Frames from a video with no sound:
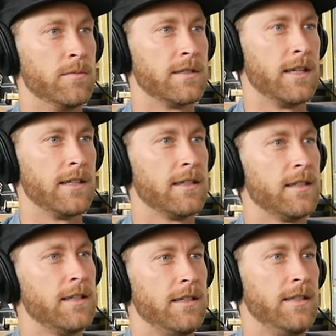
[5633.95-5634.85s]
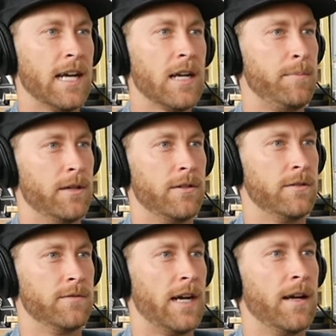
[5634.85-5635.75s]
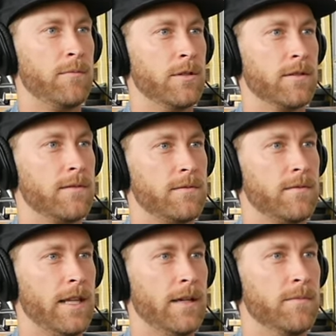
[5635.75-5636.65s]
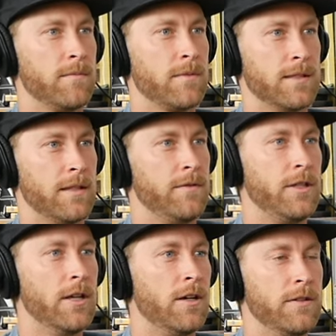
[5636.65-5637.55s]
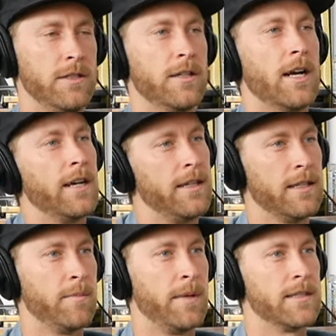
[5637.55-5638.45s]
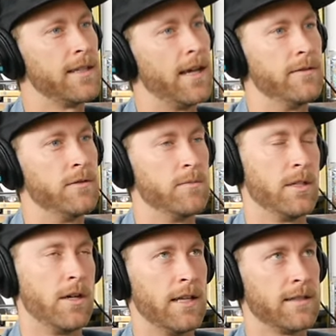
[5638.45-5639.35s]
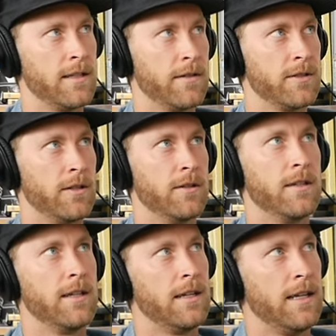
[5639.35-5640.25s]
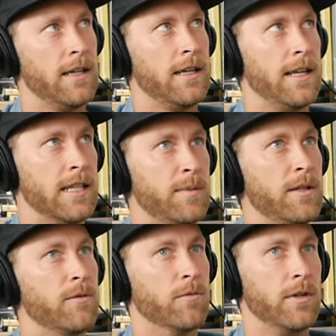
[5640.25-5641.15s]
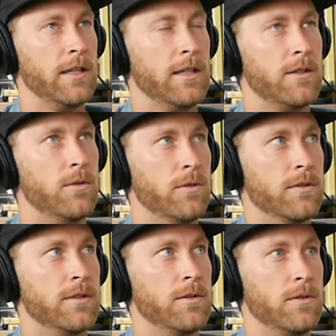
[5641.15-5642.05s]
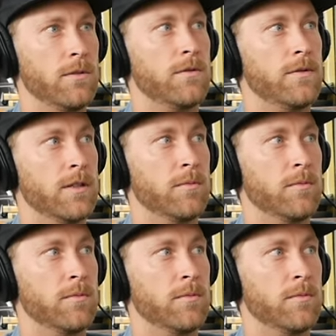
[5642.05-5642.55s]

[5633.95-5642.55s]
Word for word: It's like, you got to be able to vibe with them, because if you don't, then you're not going to get the best out of them and all that stuff. So it's been really cool to film